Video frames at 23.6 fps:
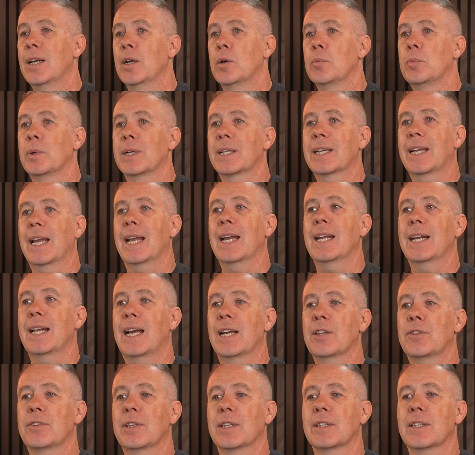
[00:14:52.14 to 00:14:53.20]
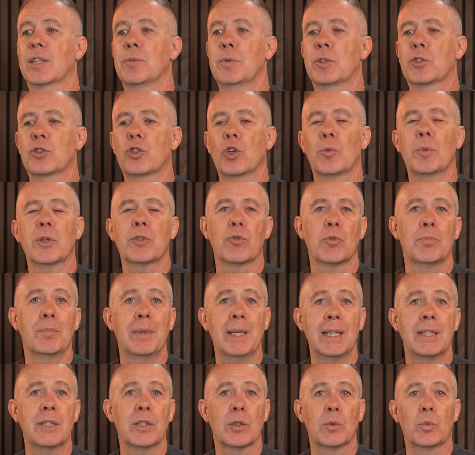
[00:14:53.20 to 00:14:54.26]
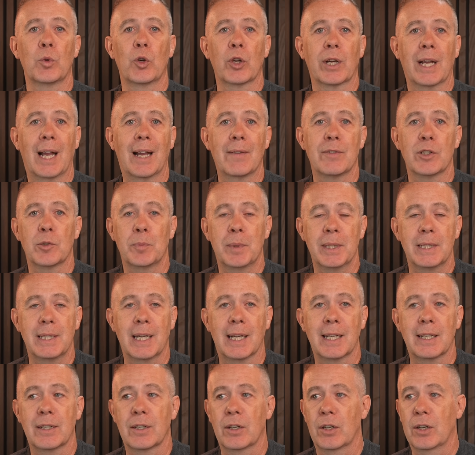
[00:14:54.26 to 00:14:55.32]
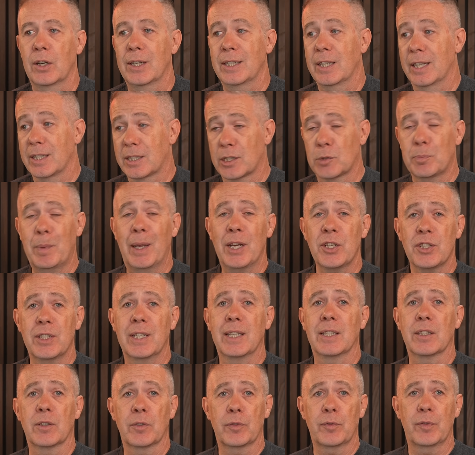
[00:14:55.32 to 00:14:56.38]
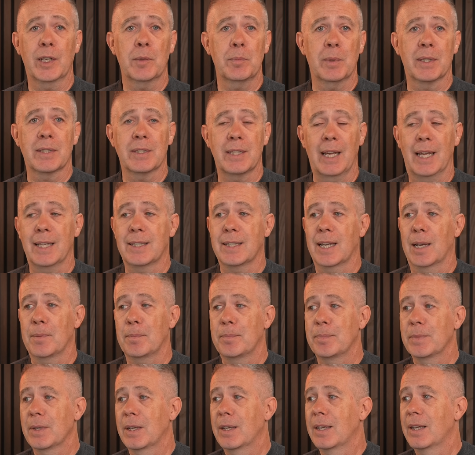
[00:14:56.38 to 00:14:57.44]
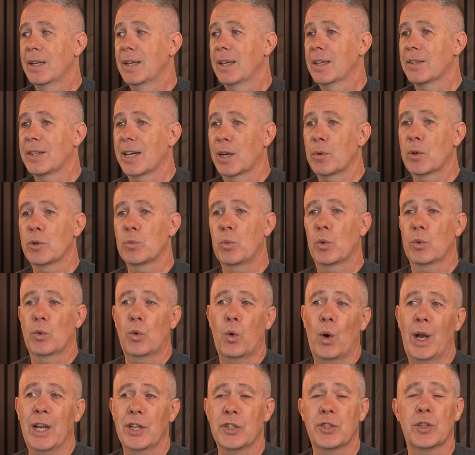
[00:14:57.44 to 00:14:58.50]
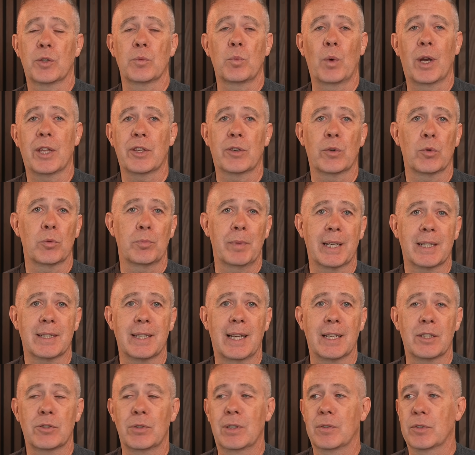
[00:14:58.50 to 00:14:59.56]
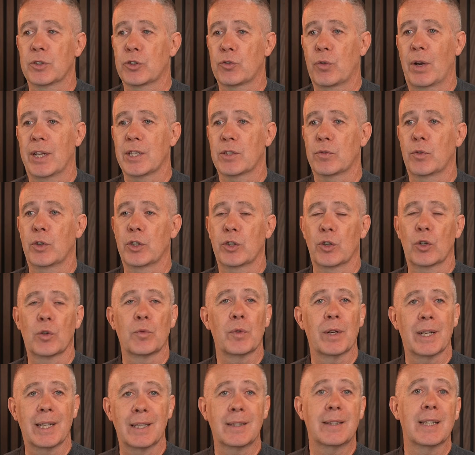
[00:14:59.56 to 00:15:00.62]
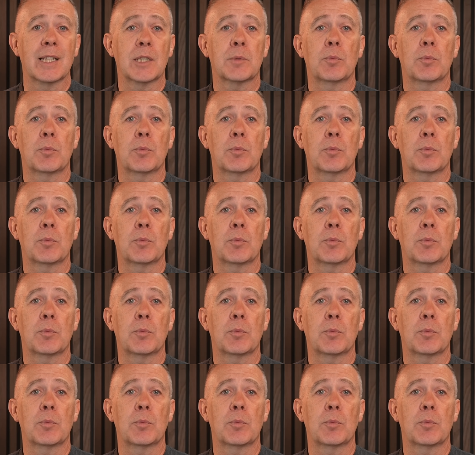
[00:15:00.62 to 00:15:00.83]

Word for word: But again, I think there'd be so much remedial work having to be done, especially in the Figma setup, that I would question whether it would make sense to even transfer it over at this